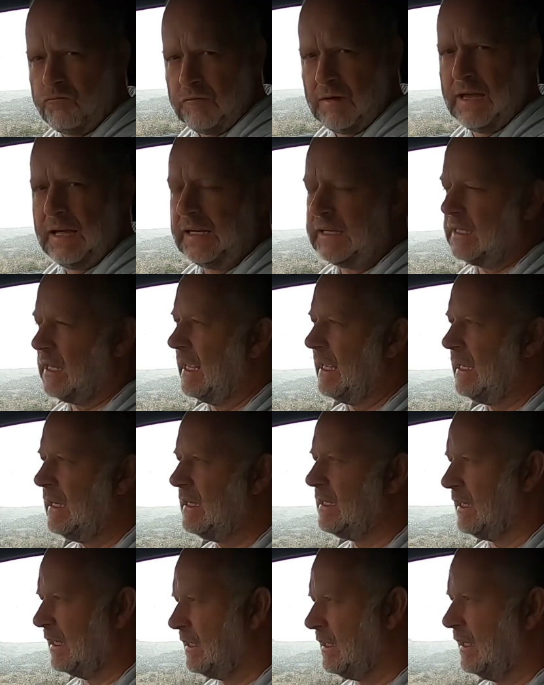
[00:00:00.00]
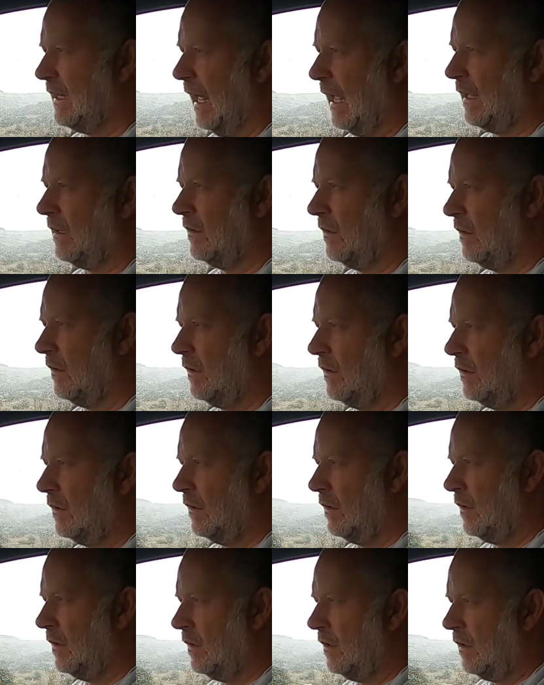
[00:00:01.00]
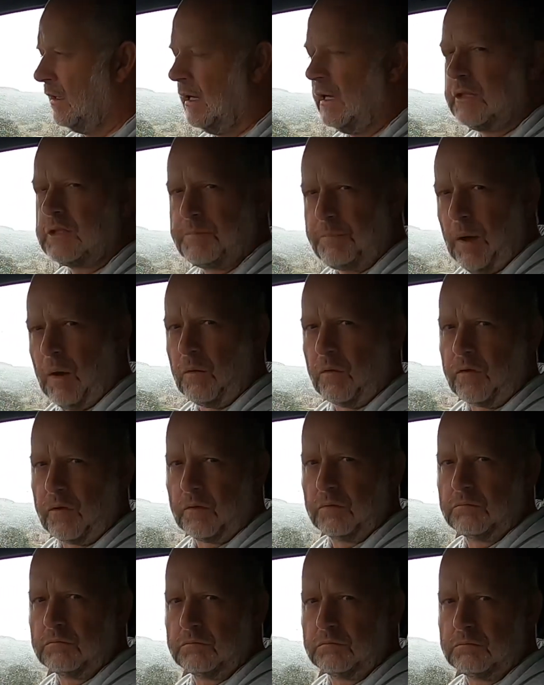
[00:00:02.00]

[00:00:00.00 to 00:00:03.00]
really easy today. It's both.